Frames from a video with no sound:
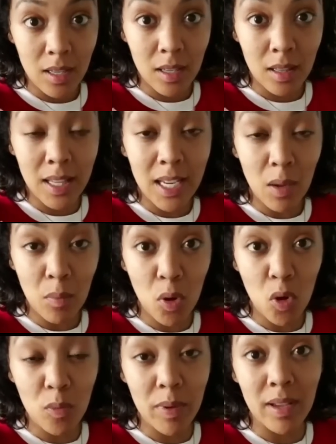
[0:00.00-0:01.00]
cleanup
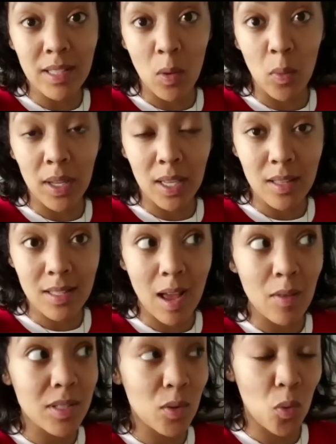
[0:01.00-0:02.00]
mode because I want to get this
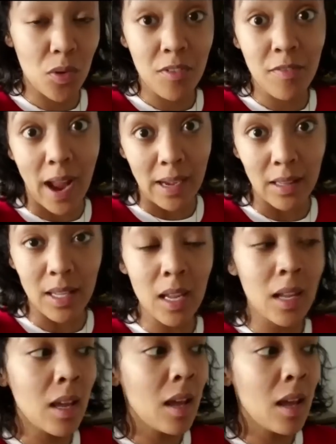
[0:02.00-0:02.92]
house in order finally.